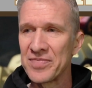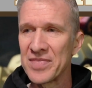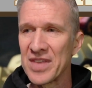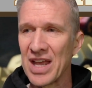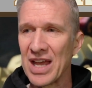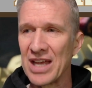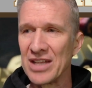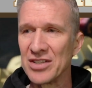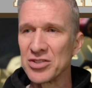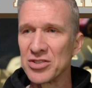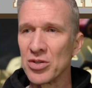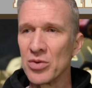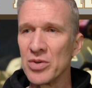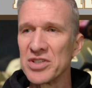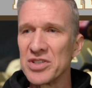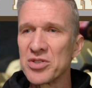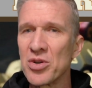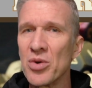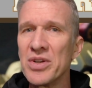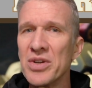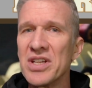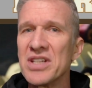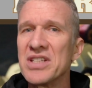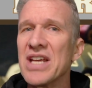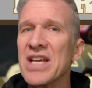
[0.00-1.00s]
and so it's
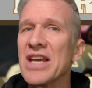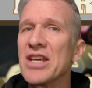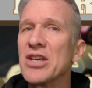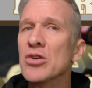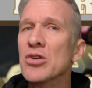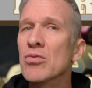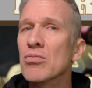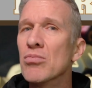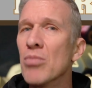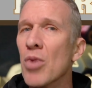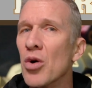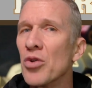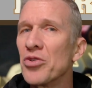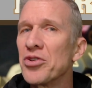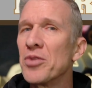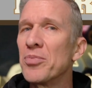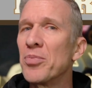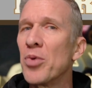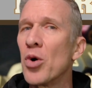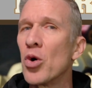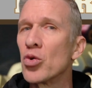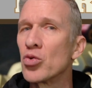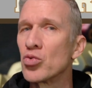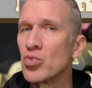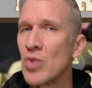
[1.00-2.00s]
going to take you
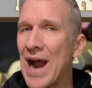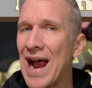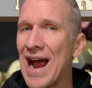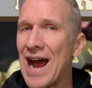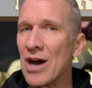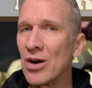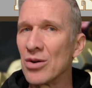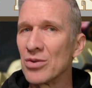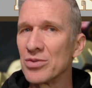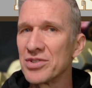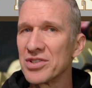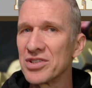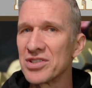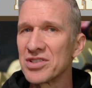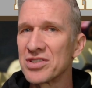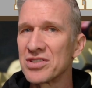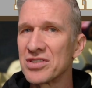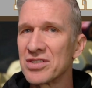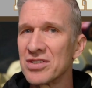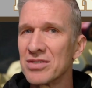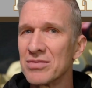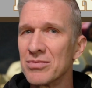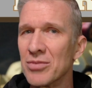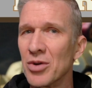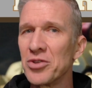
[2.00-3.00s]
multiple
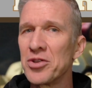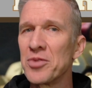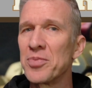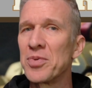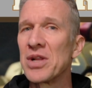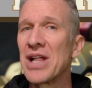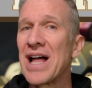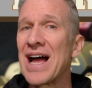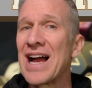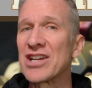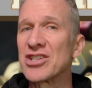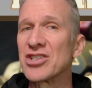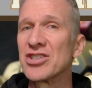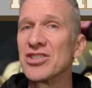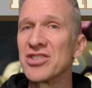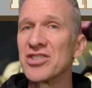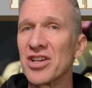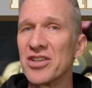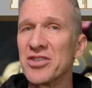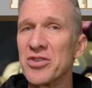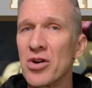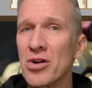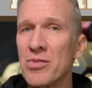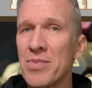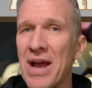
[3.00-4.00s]
rounds, multiple actions
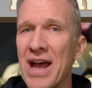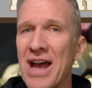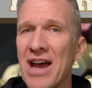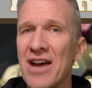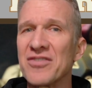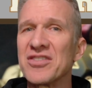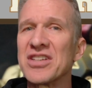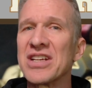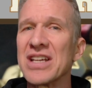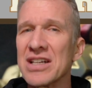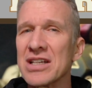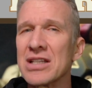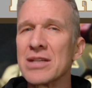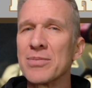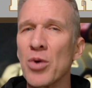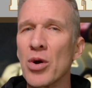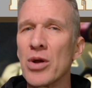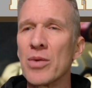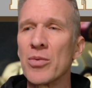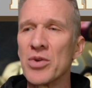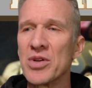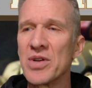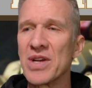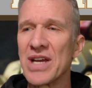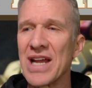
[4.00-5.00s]
on your behalf to get to the
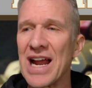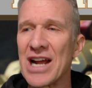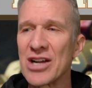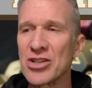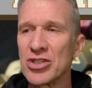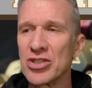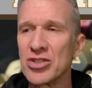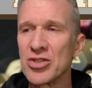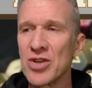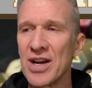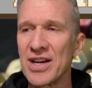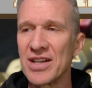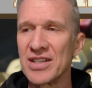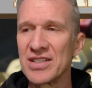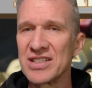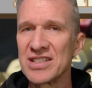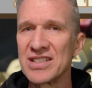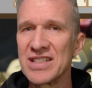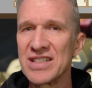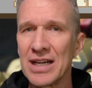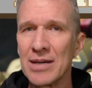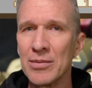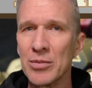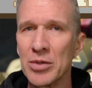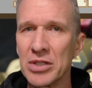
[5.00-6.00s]
point where you can actually try to
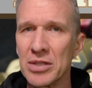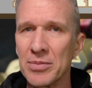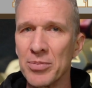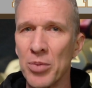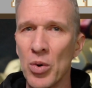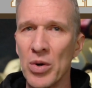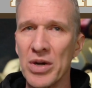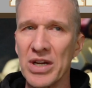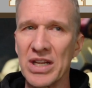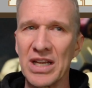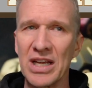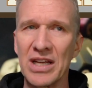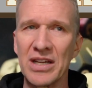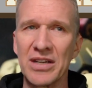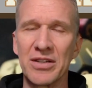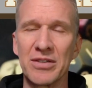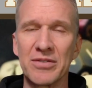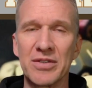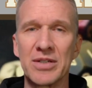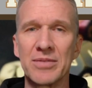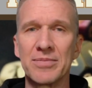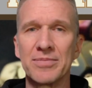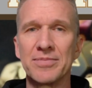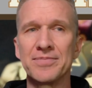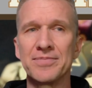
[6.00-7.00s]
stick them with the pointy end of it.